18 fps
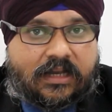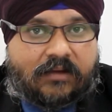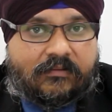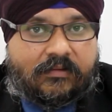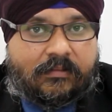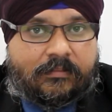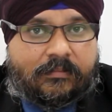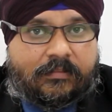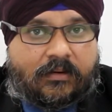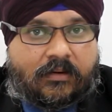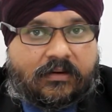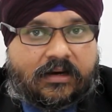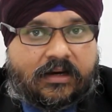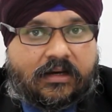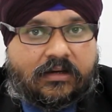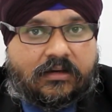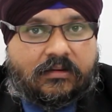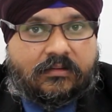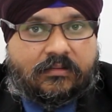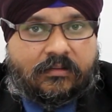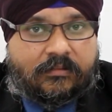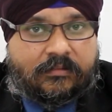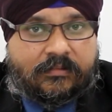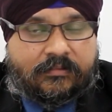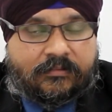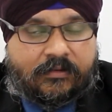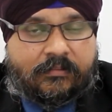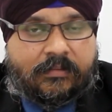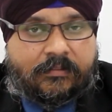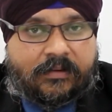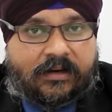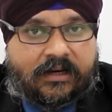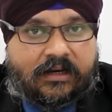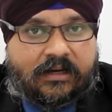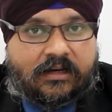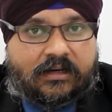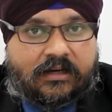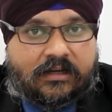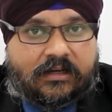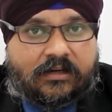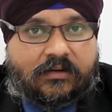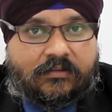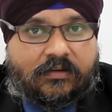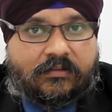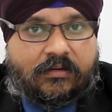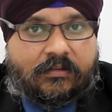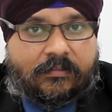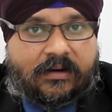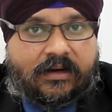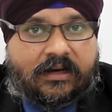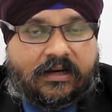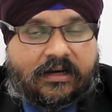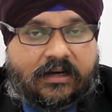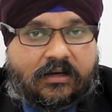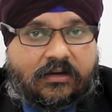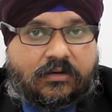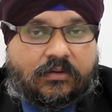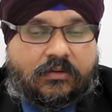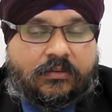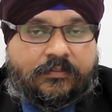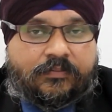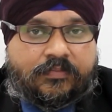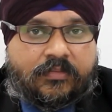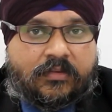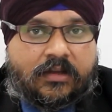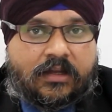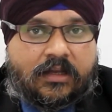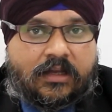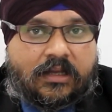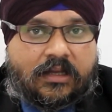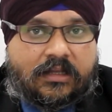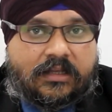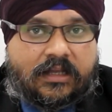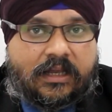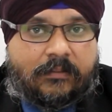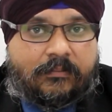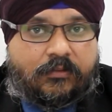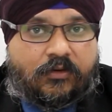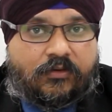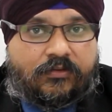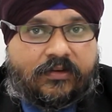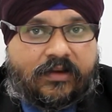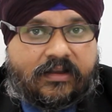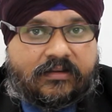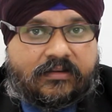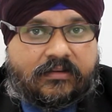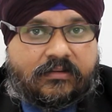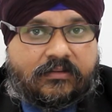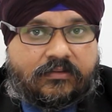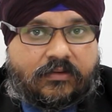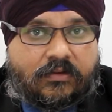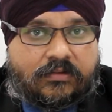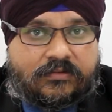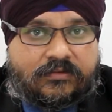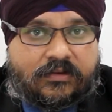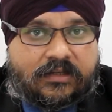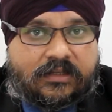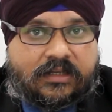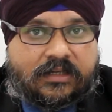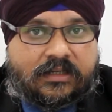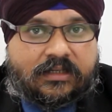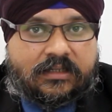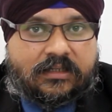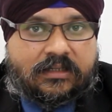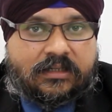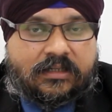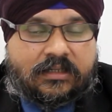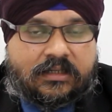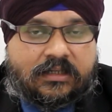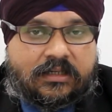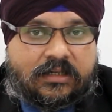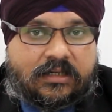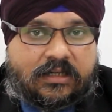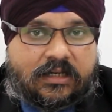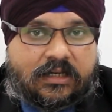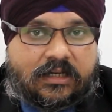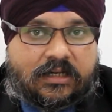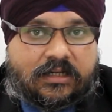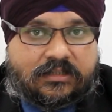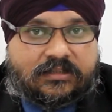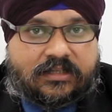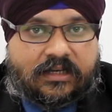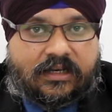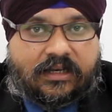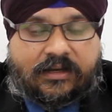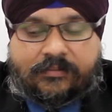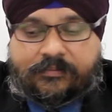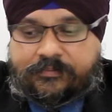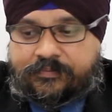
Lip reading: that we brought in. We will bring it into the improve phase for further study.